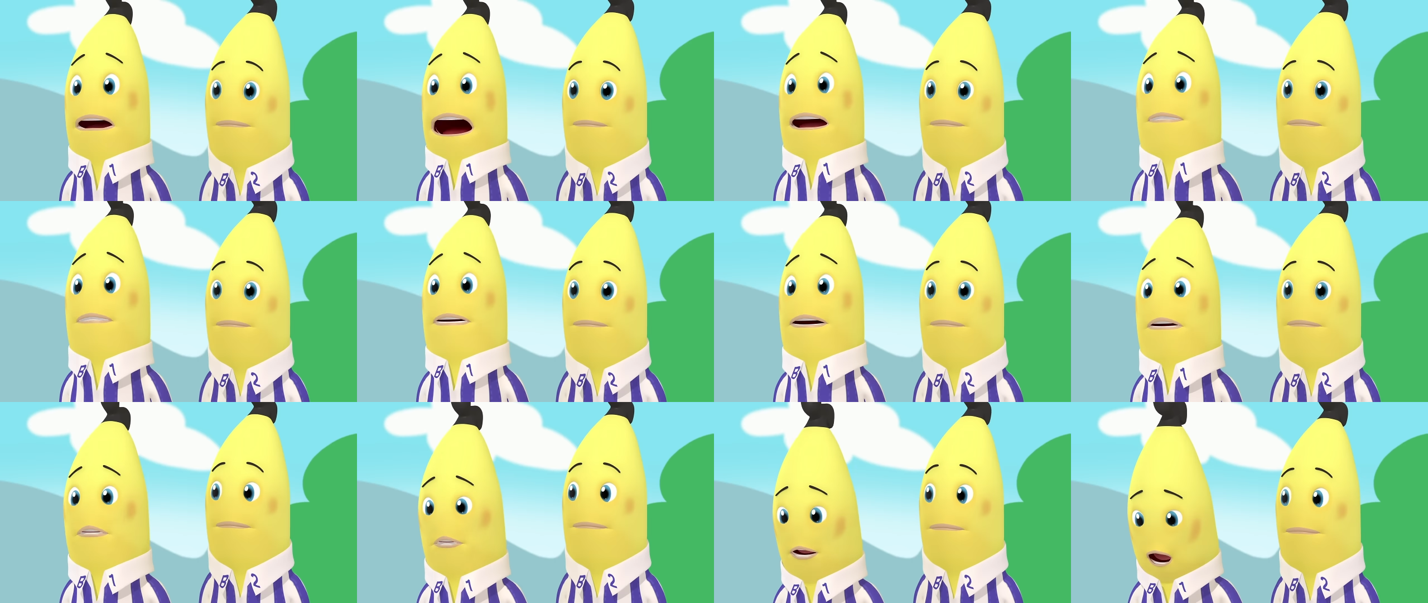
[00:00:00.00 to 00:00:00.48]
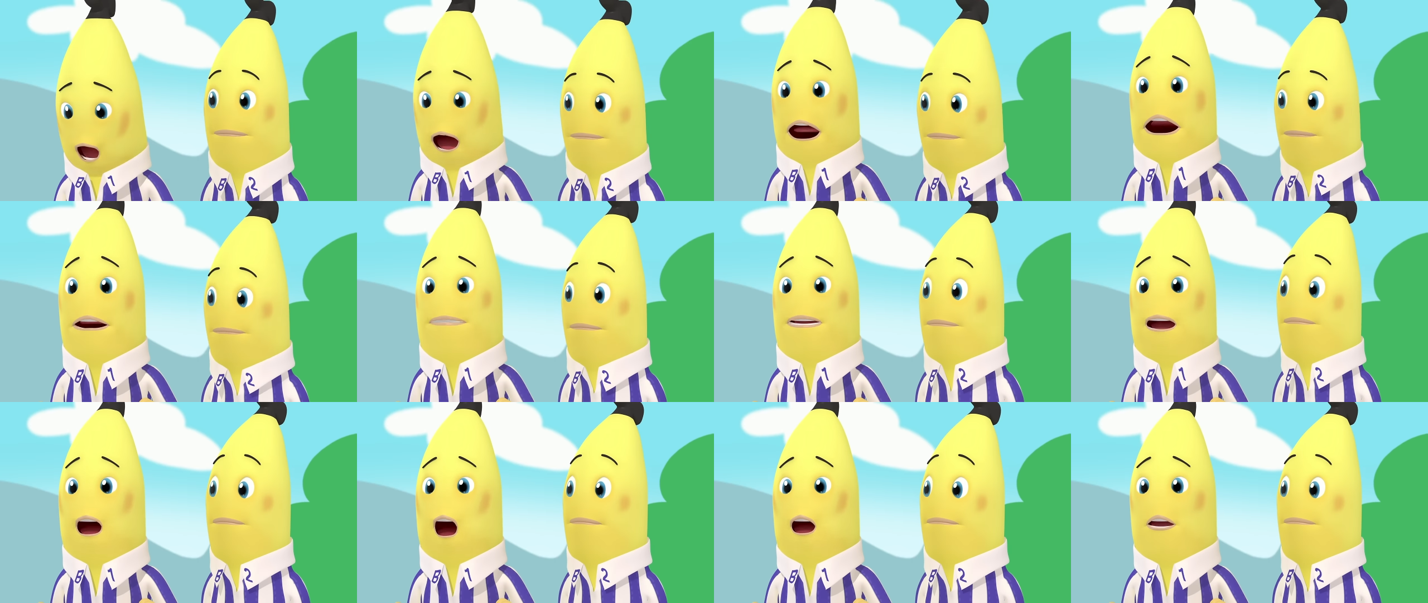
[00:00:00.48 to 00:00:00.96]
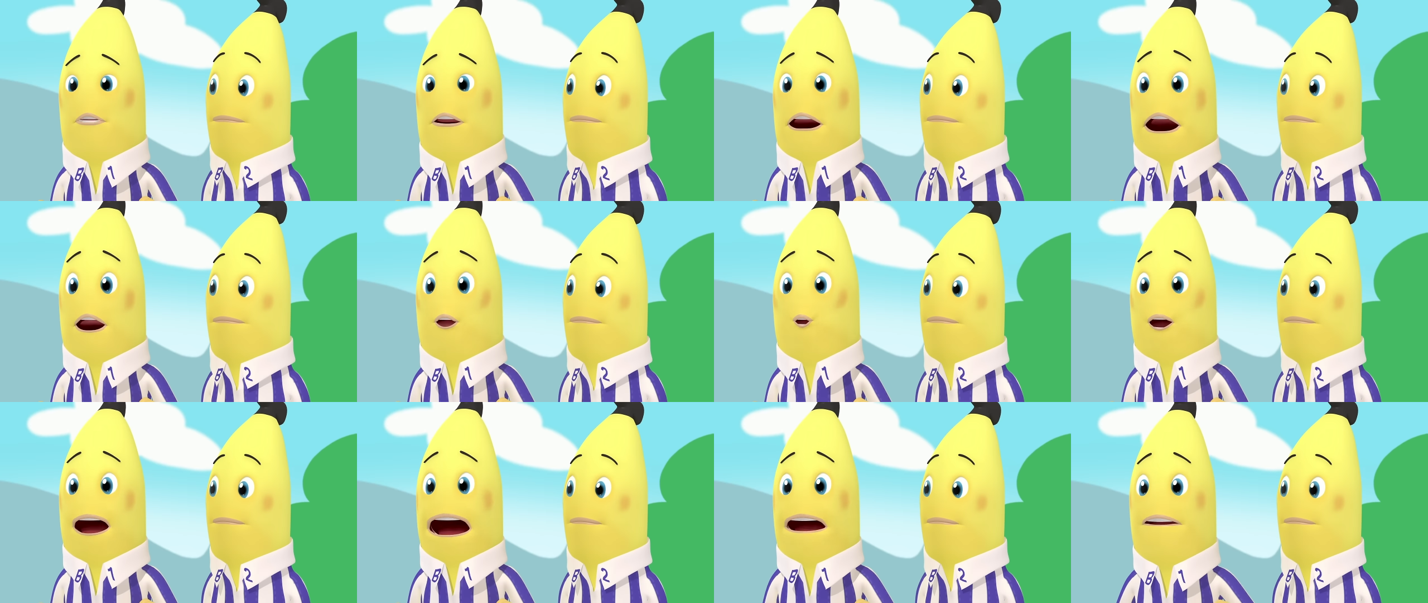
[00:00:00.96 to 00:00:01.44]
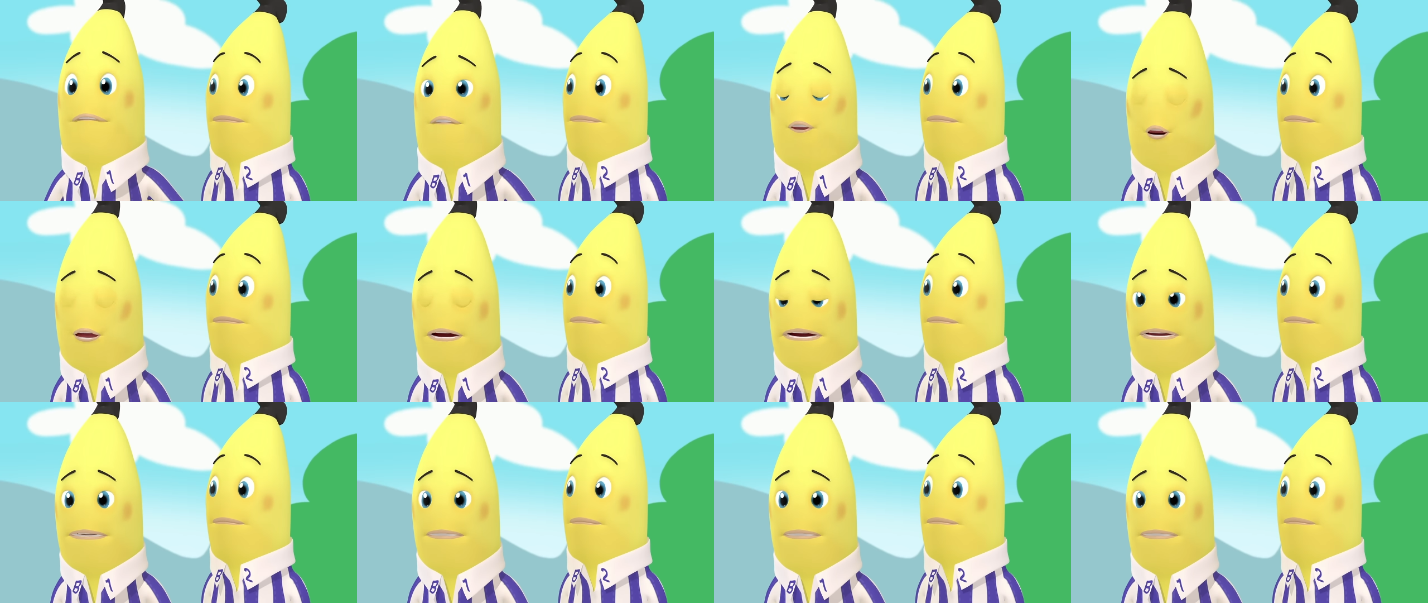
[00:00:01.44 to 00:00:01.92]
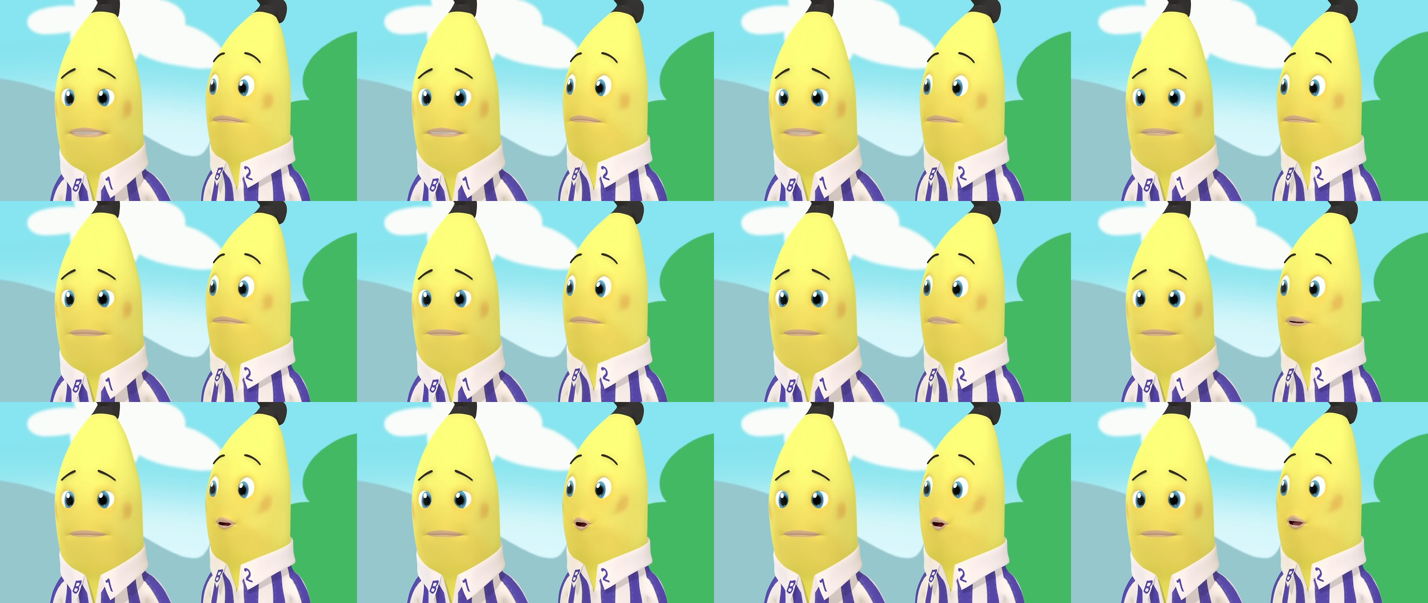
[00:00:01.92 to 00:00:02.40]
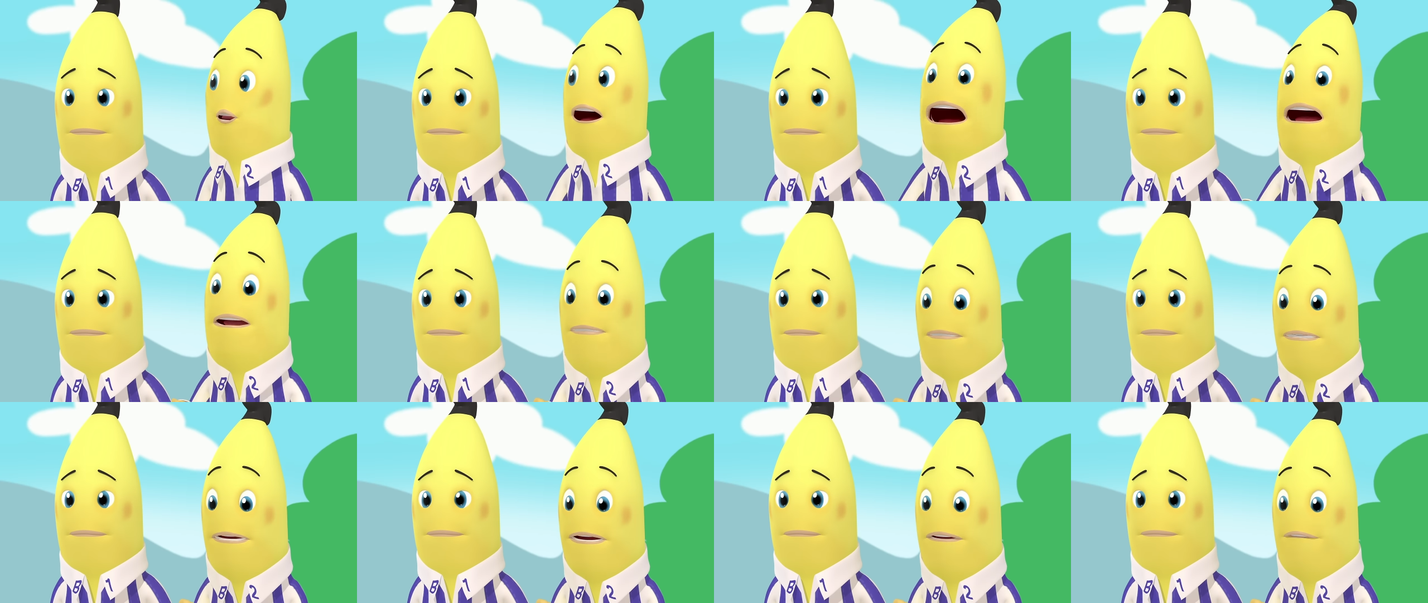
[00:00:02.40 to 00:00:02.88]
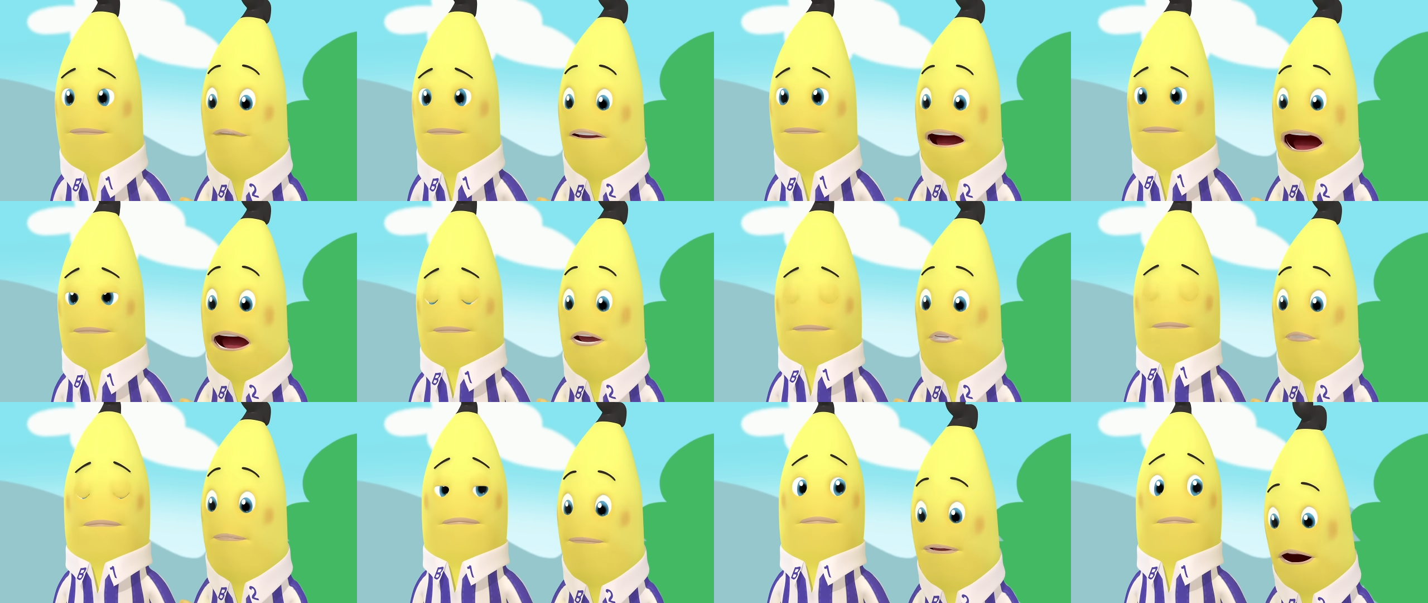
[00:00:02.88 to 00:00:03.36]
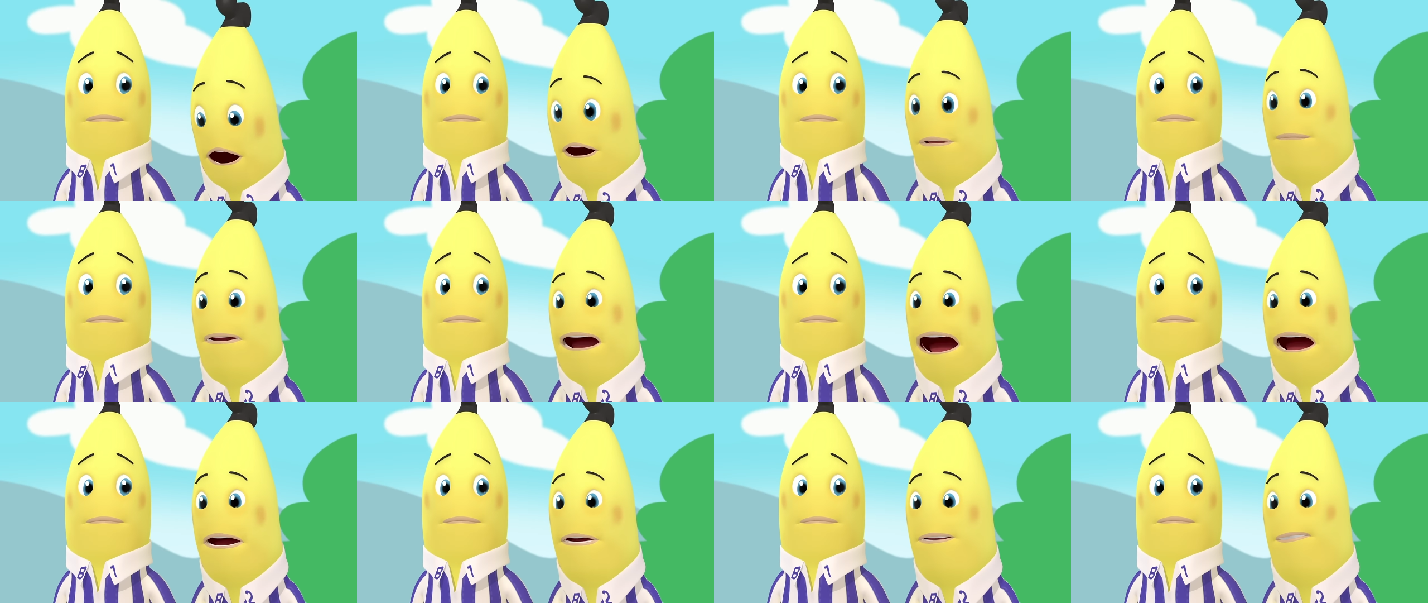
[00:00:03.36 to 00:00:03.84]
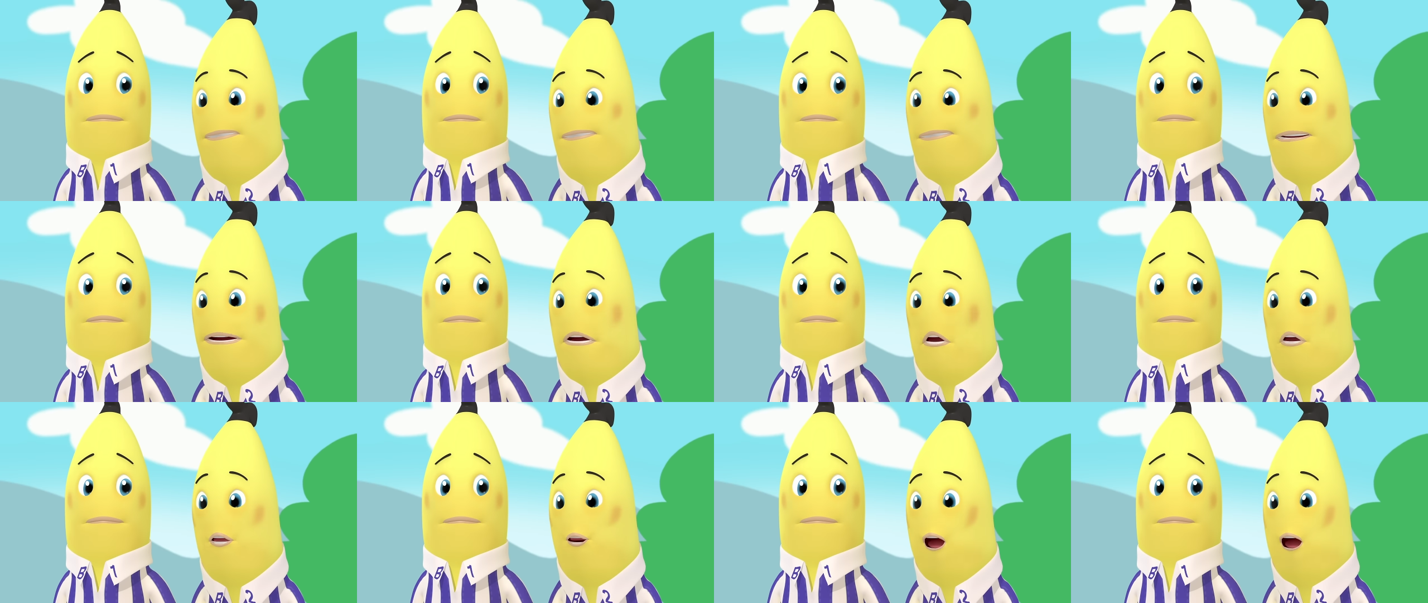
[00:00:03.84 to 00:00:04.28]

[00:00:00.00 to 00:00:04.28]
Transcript: No face is visible, so there are no lips to read.